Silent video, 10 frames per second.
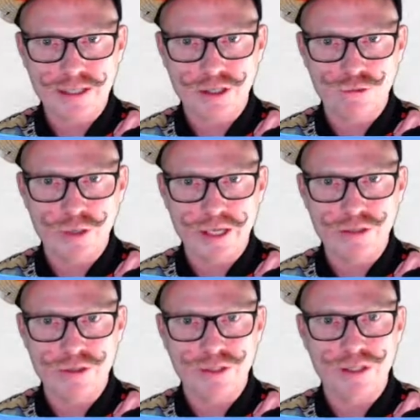to
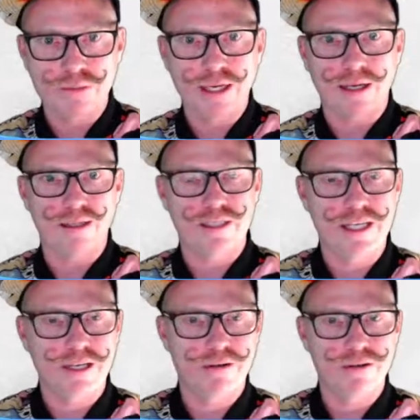reuse some colors
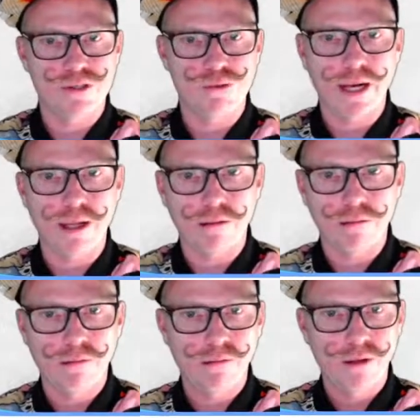here as well.
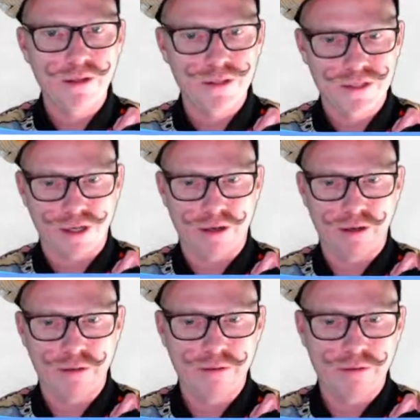
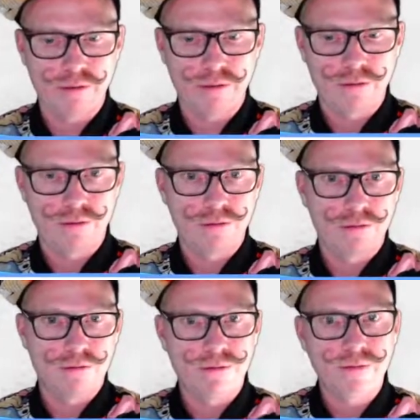So,
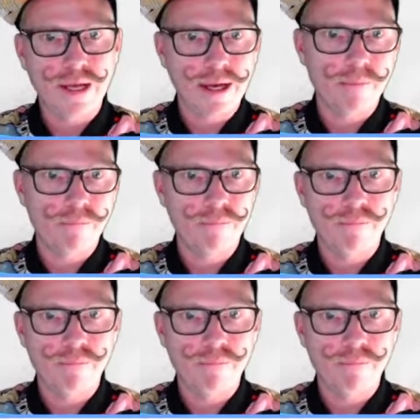cool.